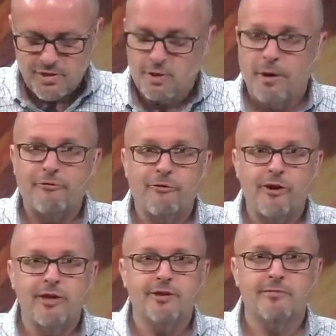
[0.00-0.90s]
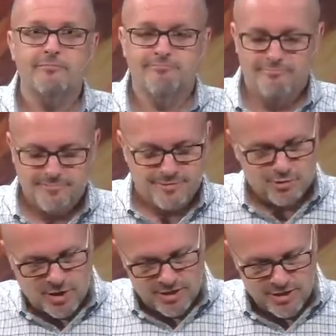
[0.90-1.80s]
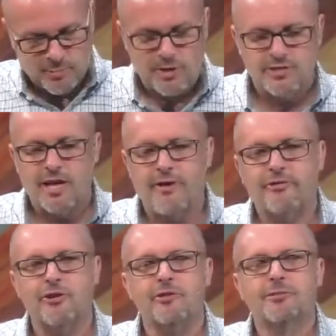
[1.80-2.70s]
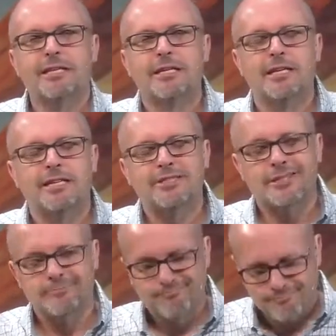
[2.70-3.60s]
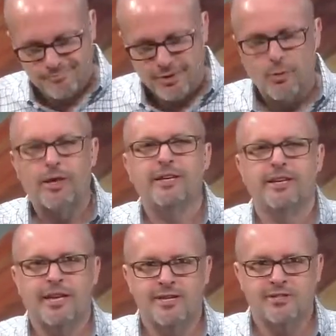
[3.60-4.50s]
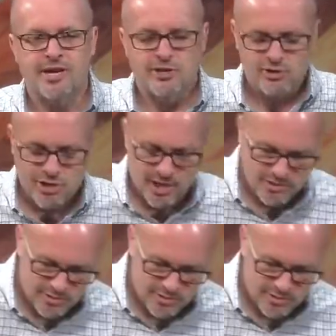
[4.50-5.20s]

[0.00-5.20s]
So my friend, trying to suppress laughter, he said, go ahead and take a second shot.